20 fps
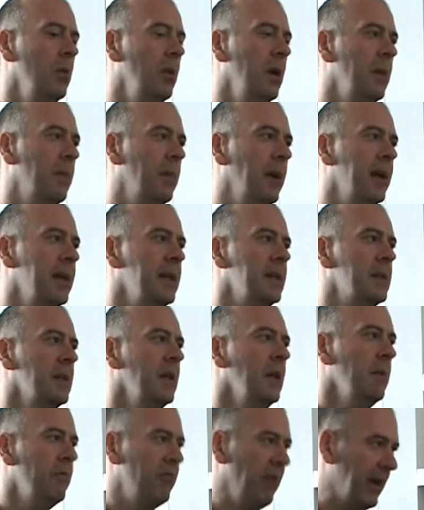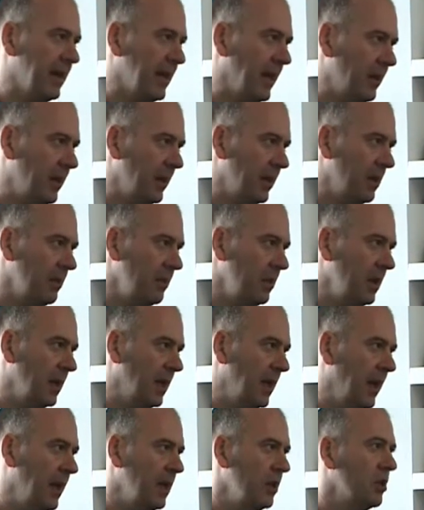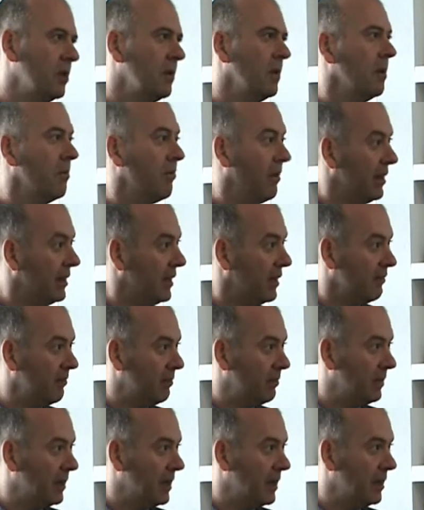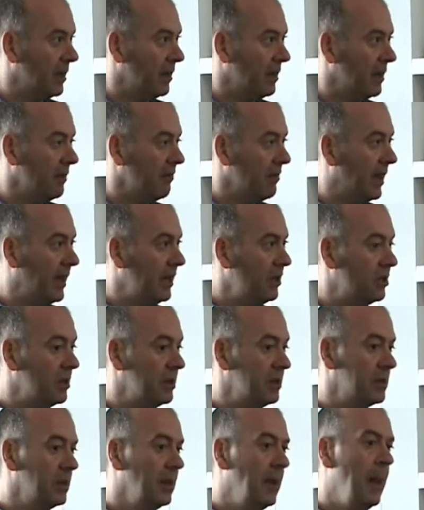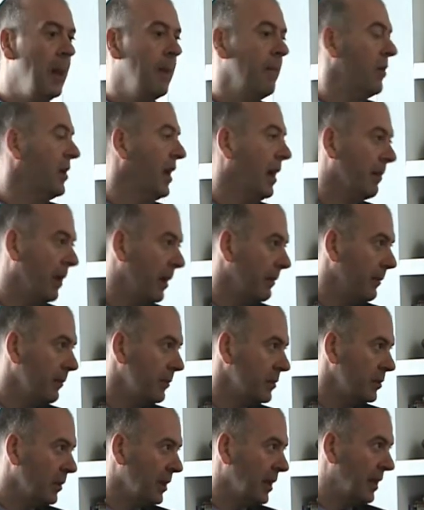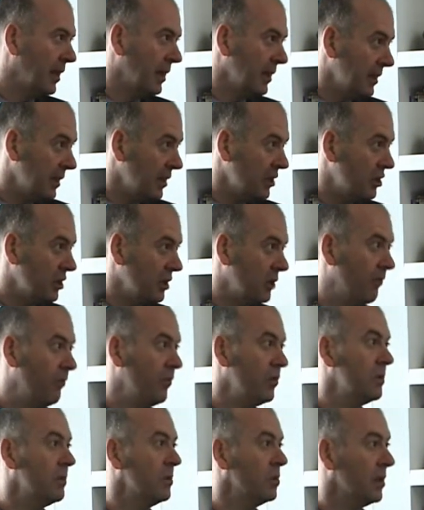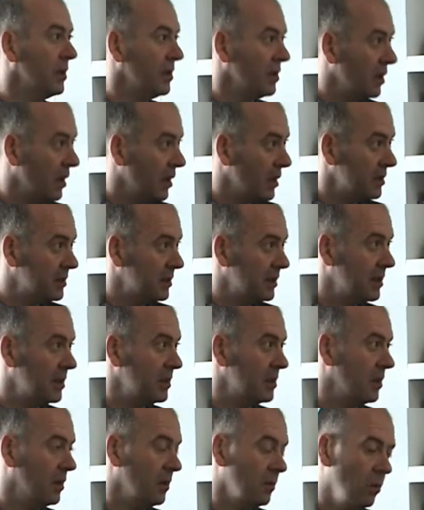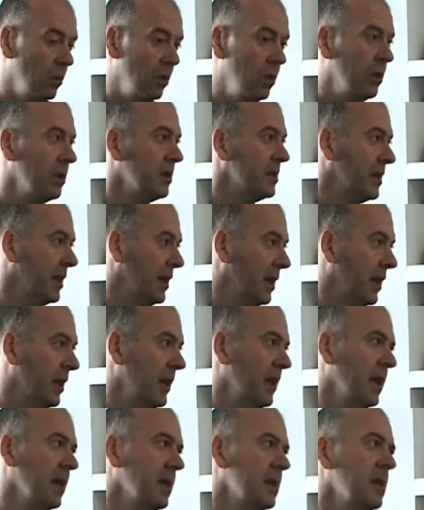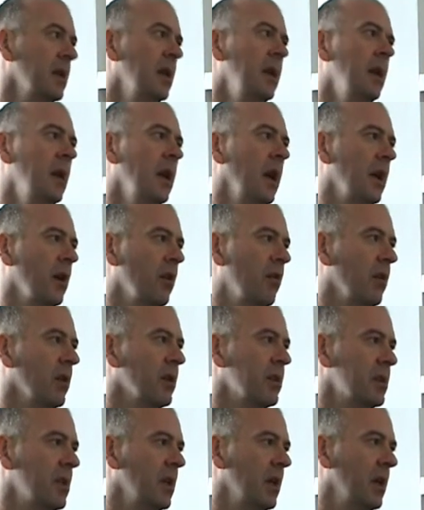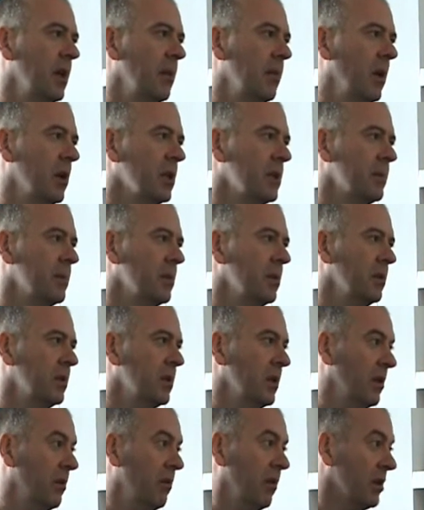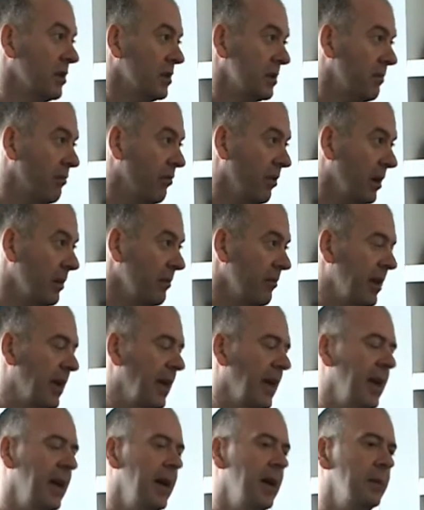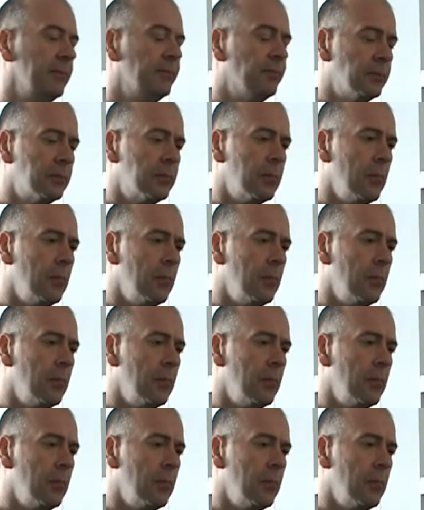workplace, breakdown in communication and breakdown in relations, and that might be between clinicians, between nurses on wards in clinics and across hospitals and across primary care